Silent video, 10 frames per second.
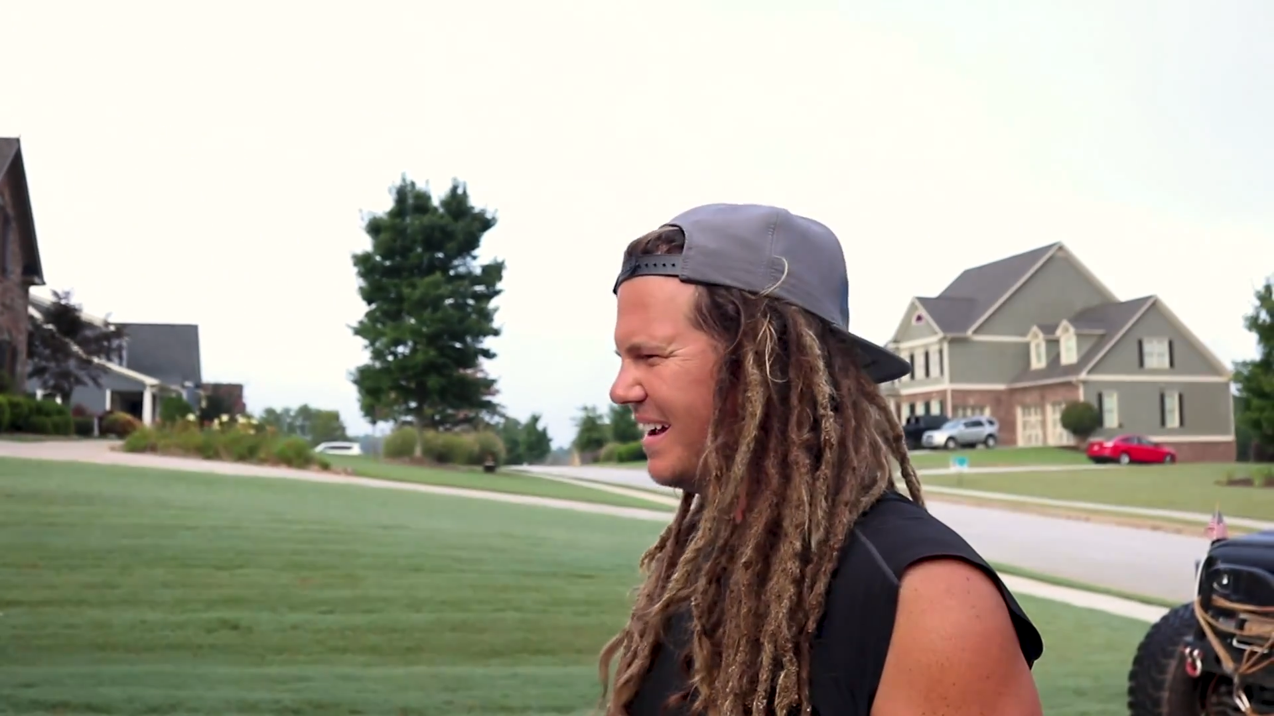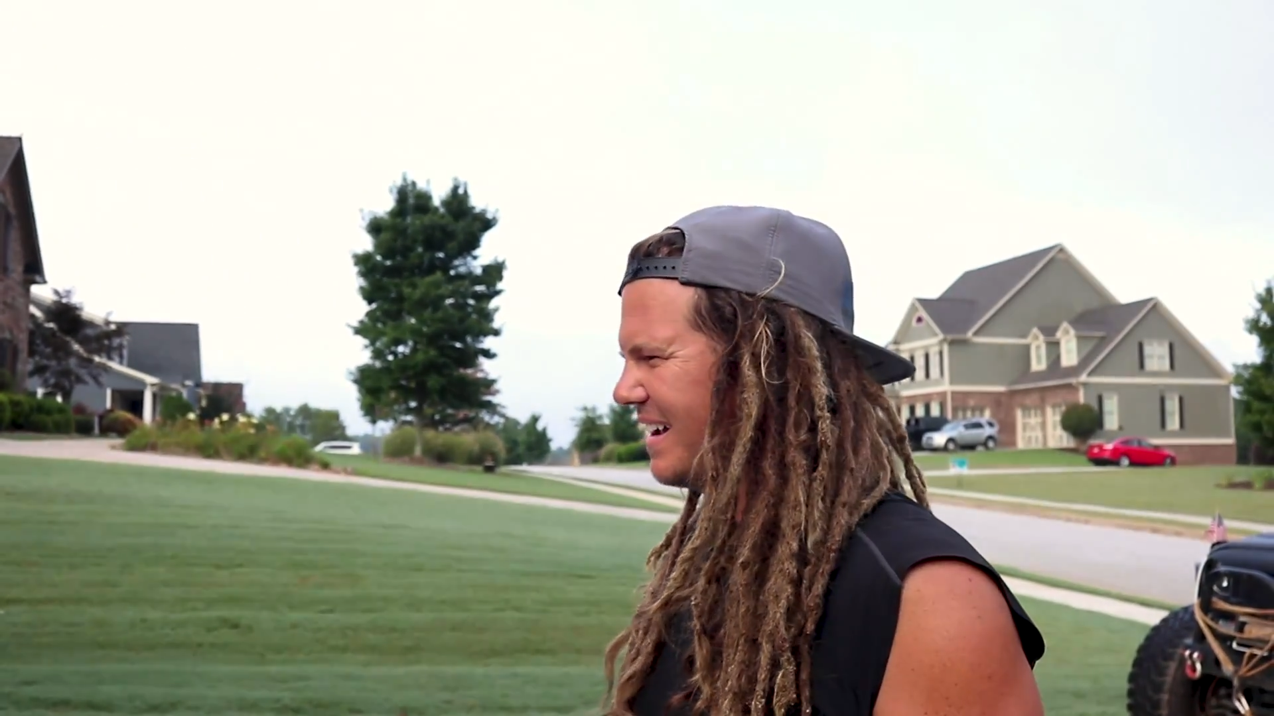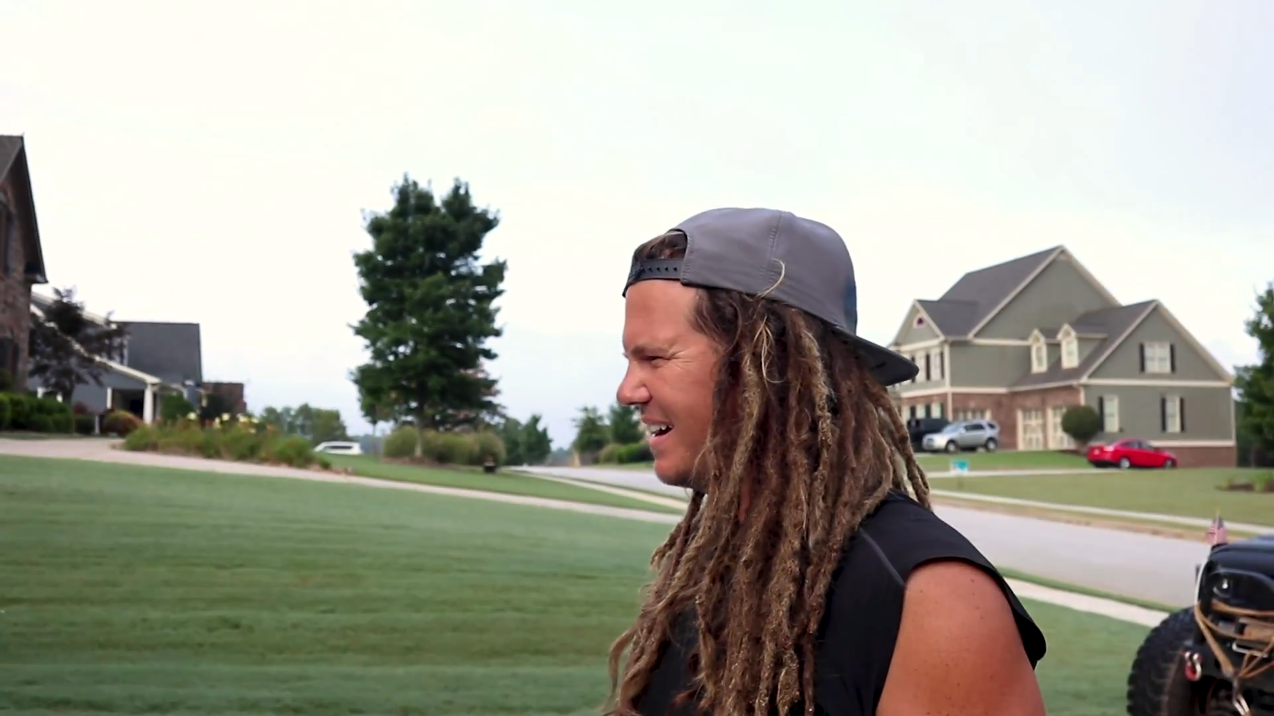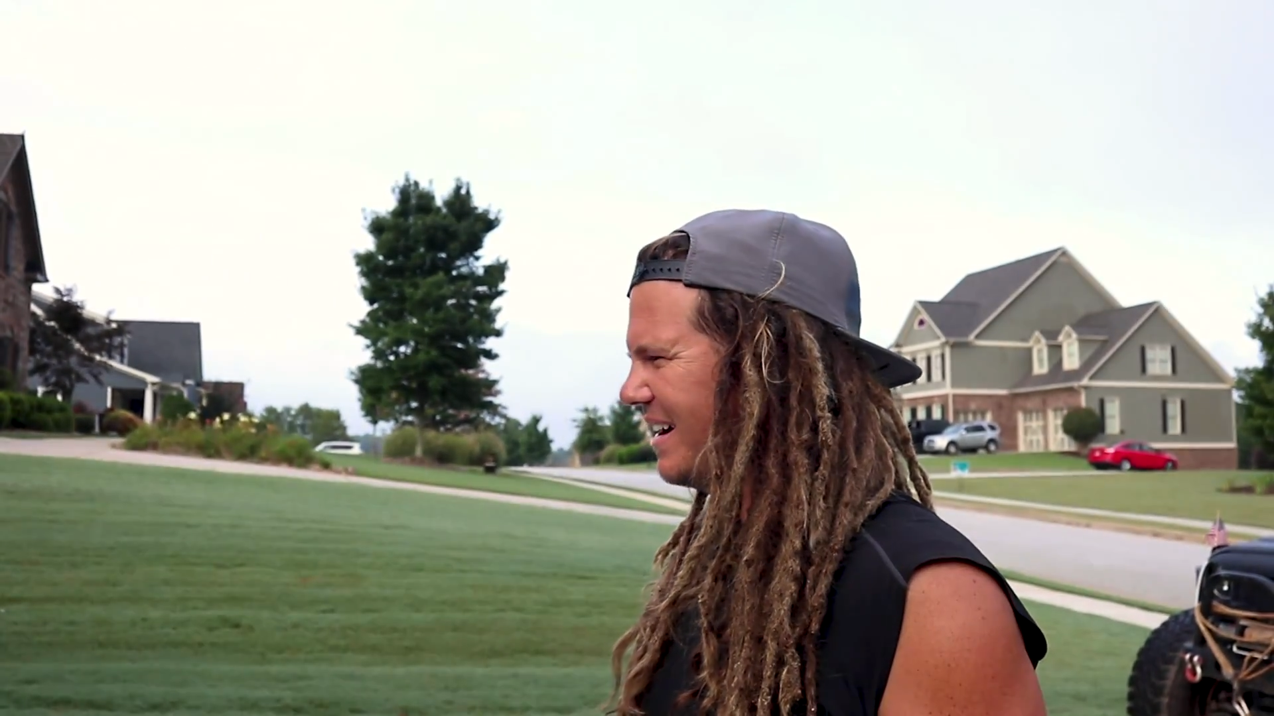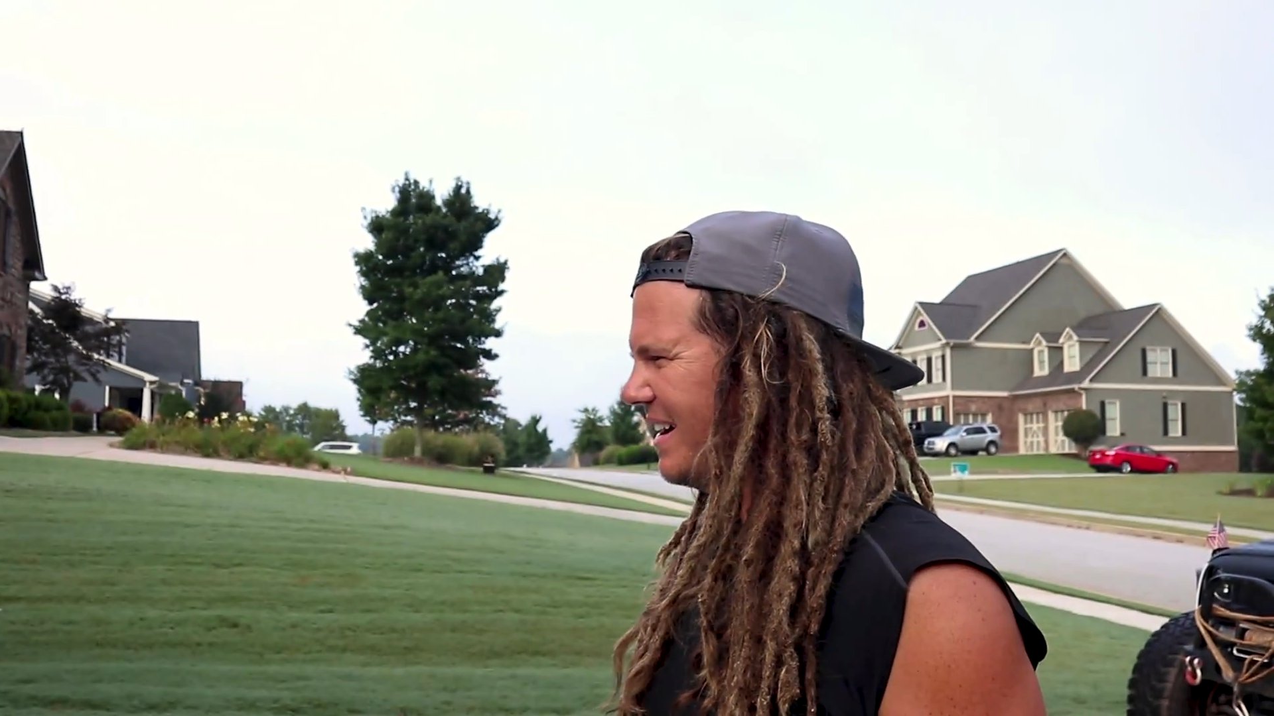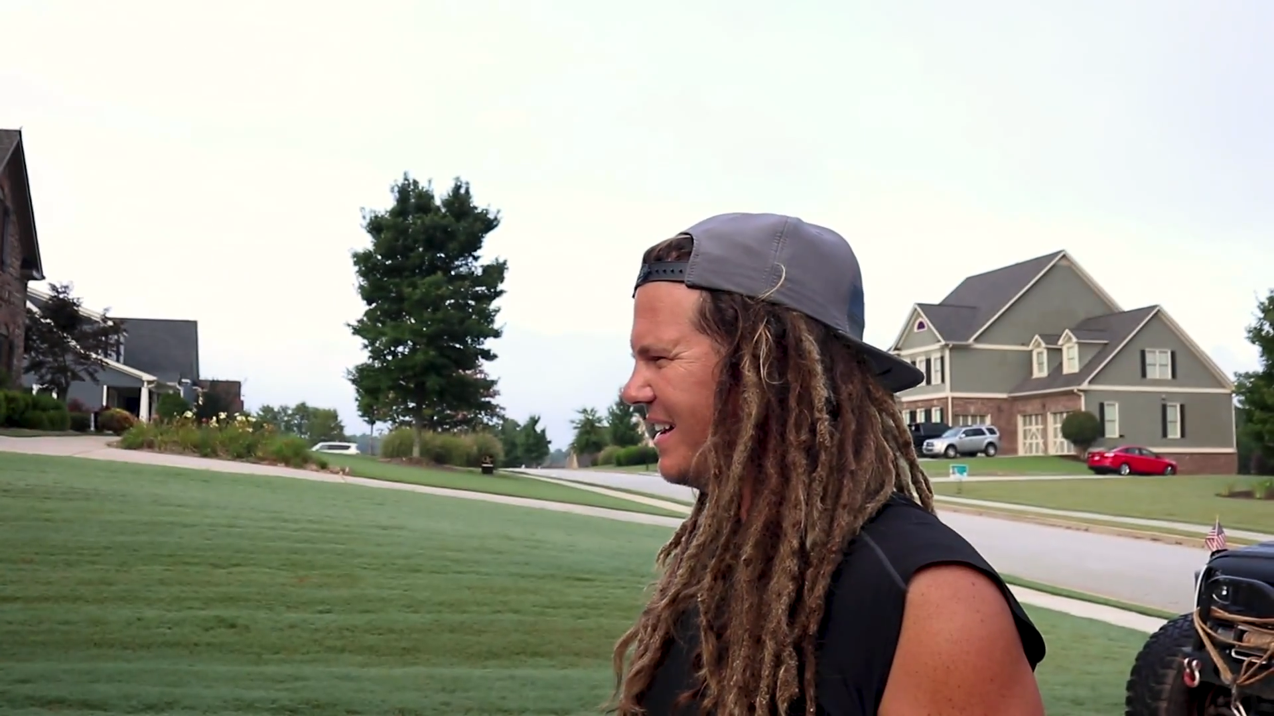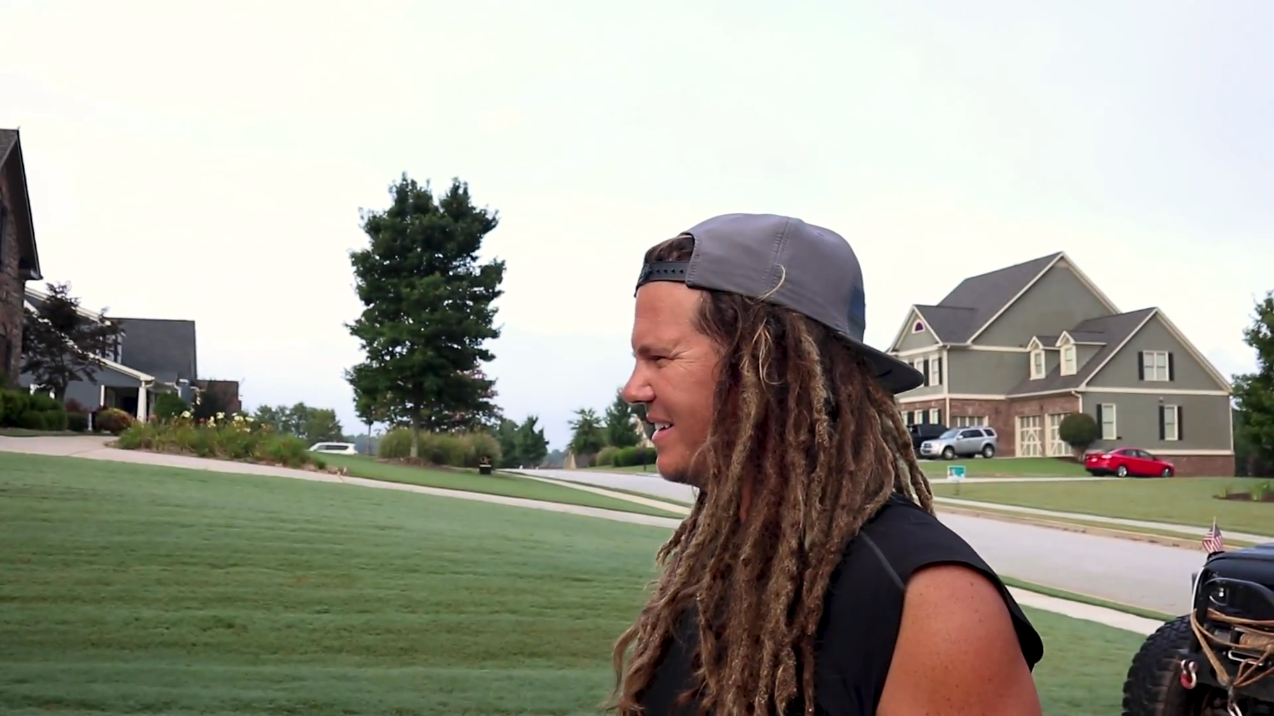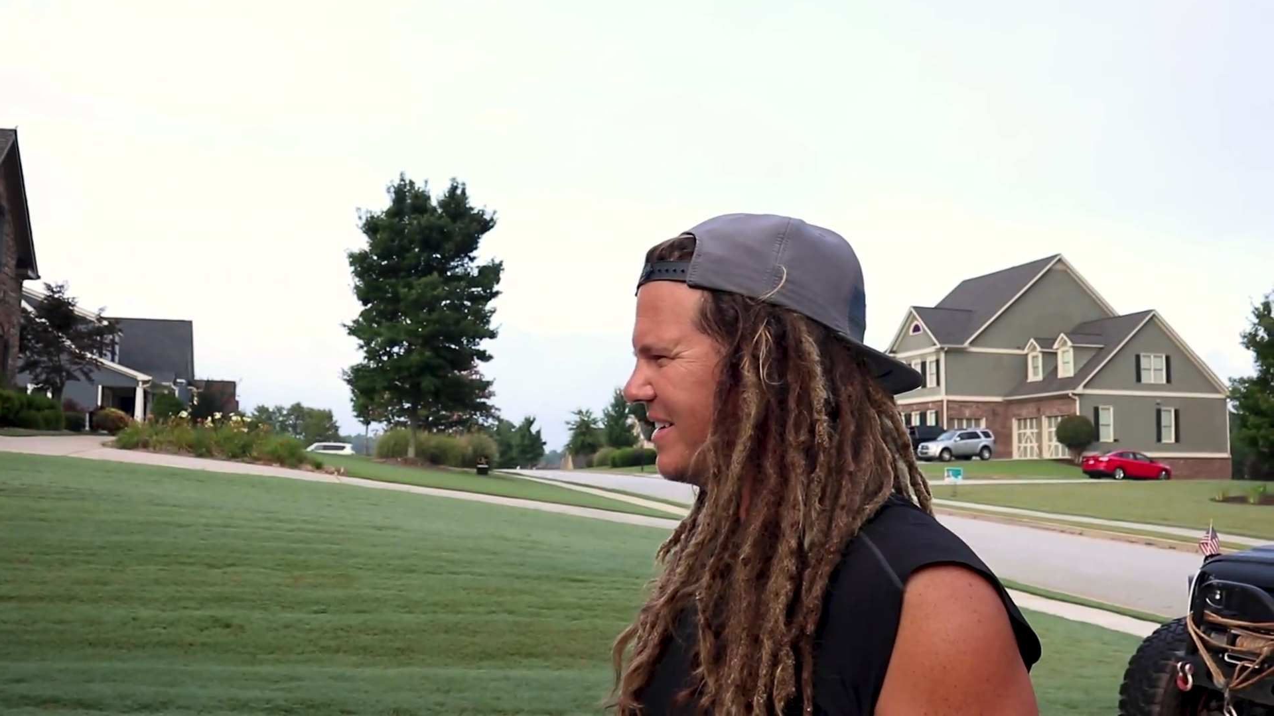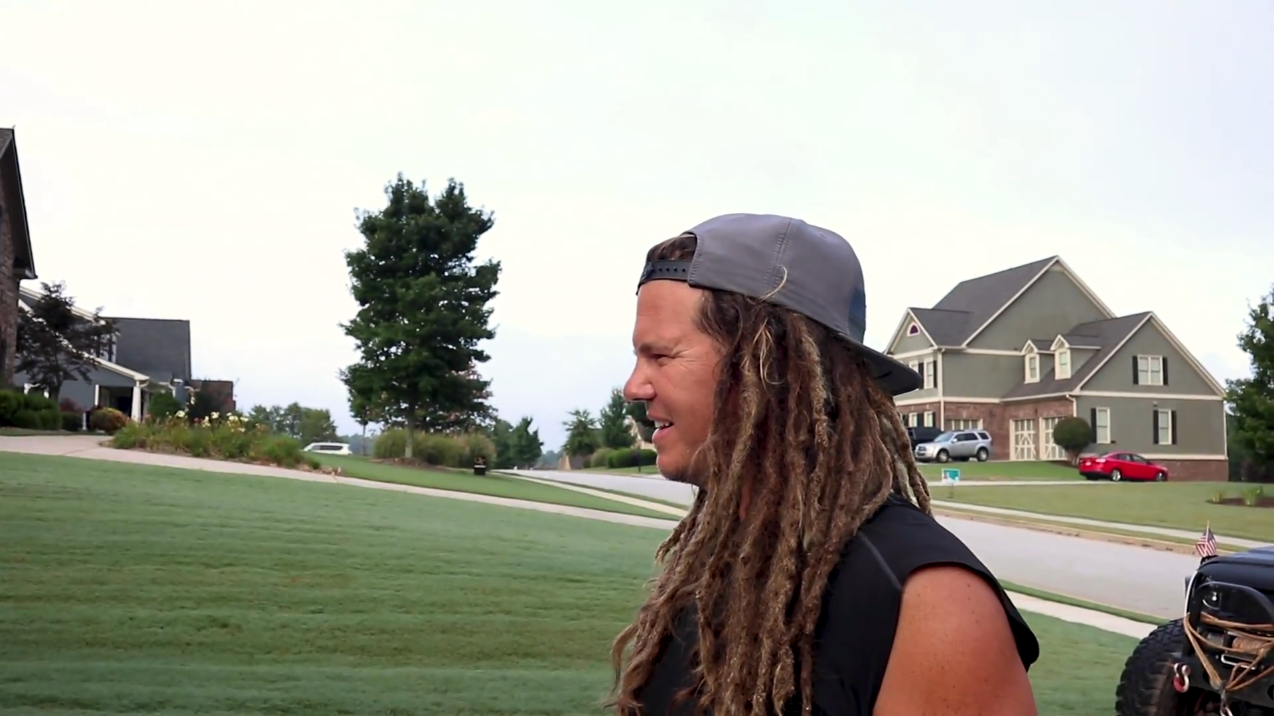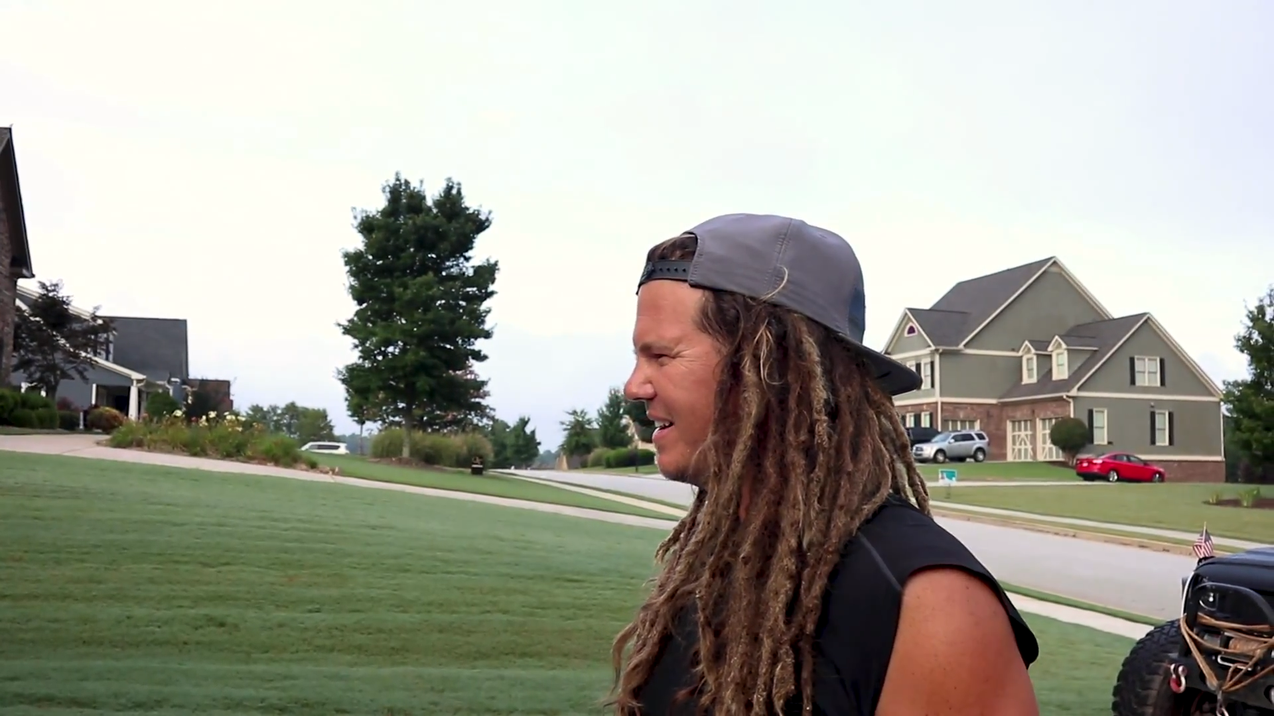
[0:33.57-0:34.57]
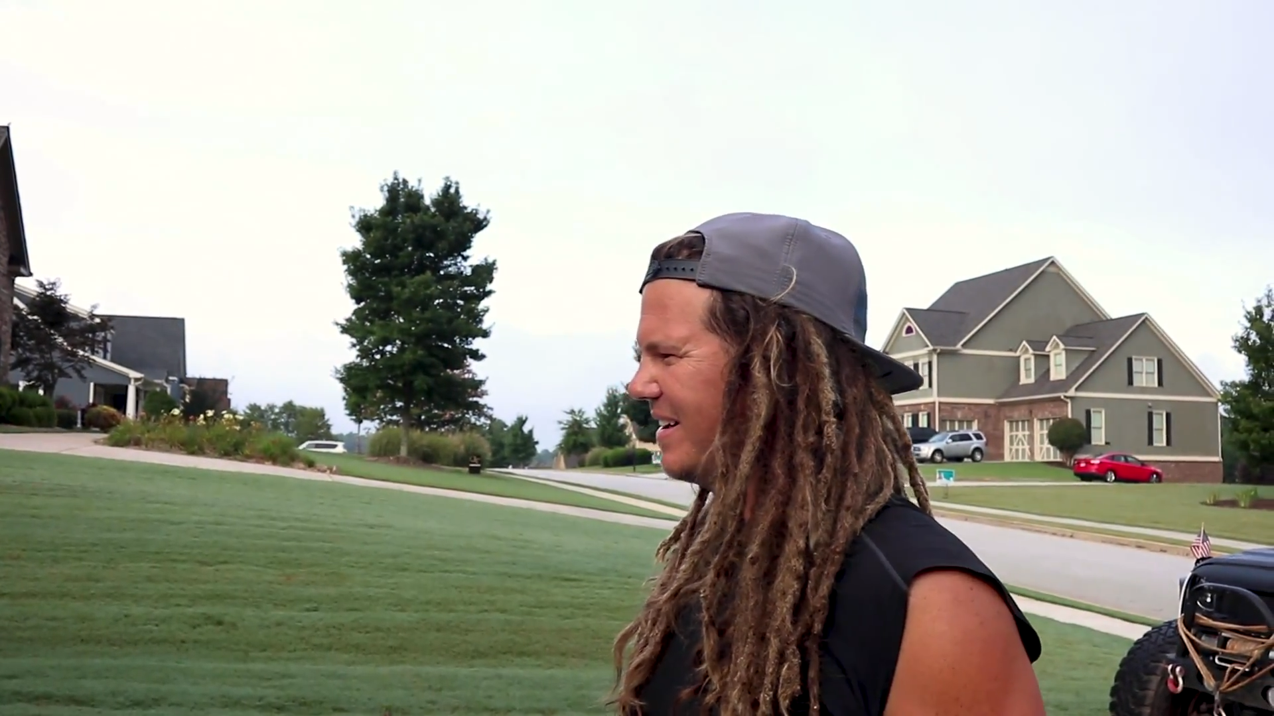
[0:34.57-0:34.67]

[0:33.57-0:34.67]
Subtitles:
because,